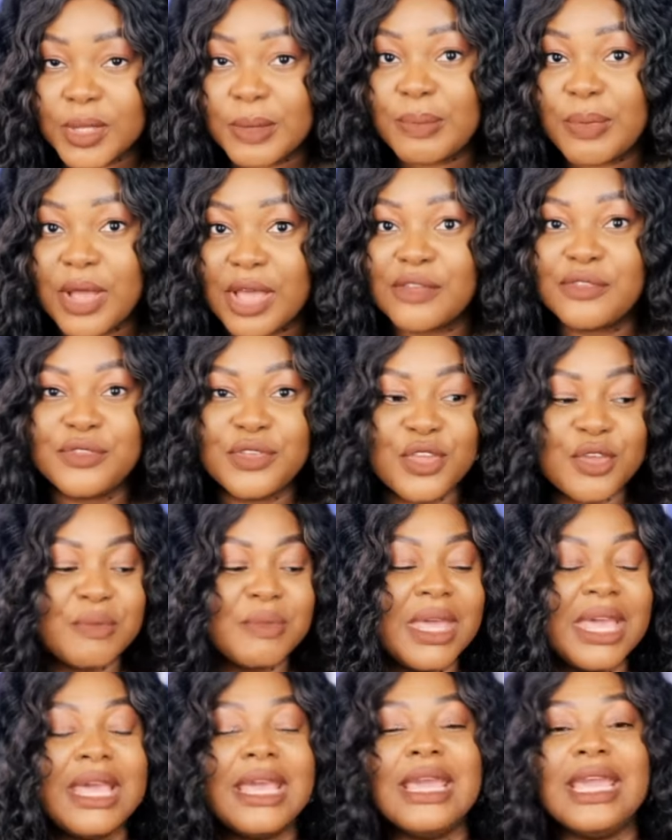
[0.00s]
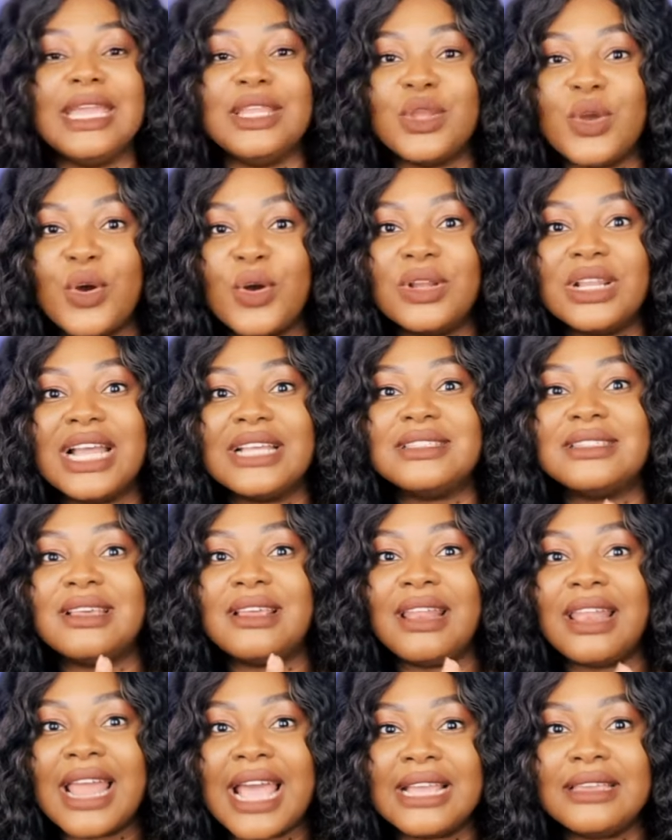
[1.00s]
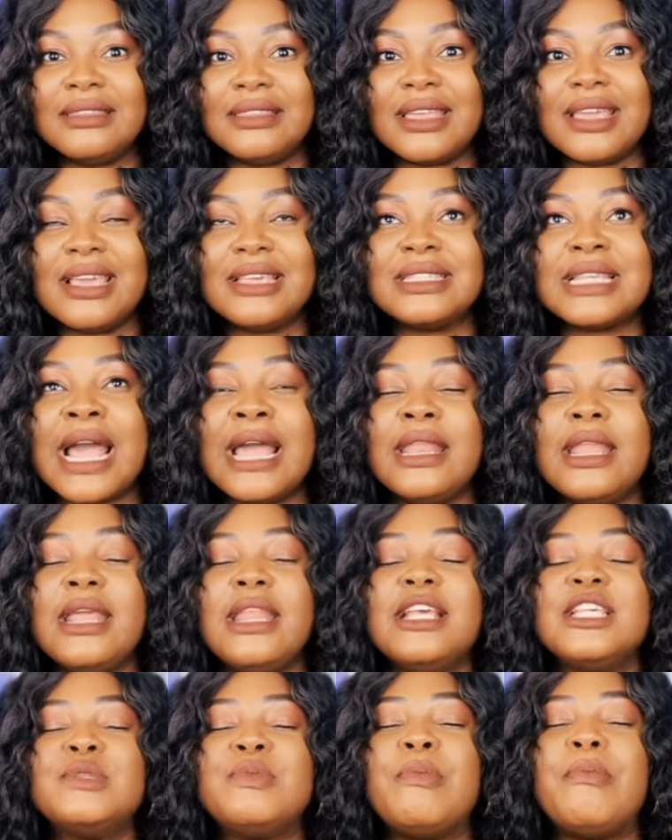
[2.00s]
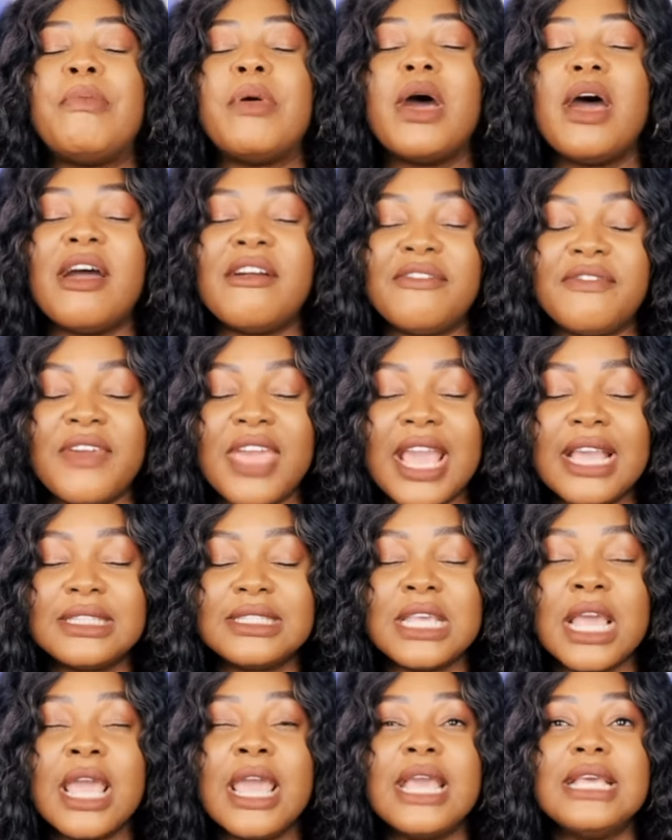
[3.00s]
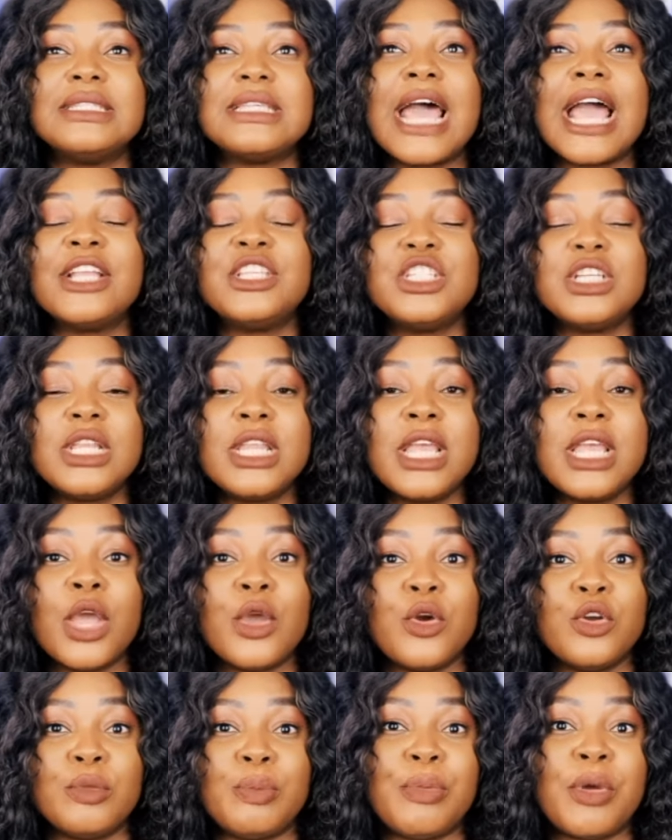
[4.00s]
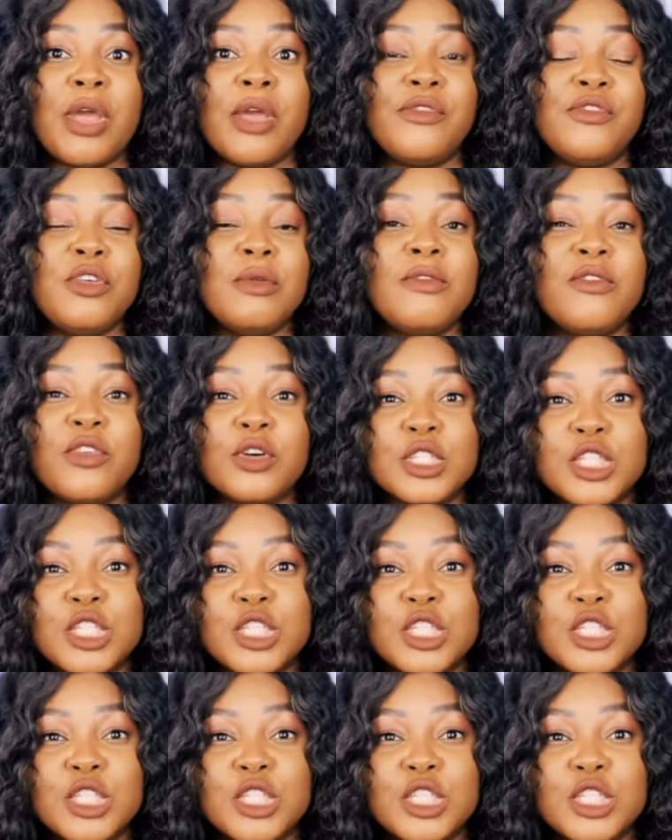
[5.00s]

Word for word: perfume in order to like this, and it is perfect. It's actually a good perfume for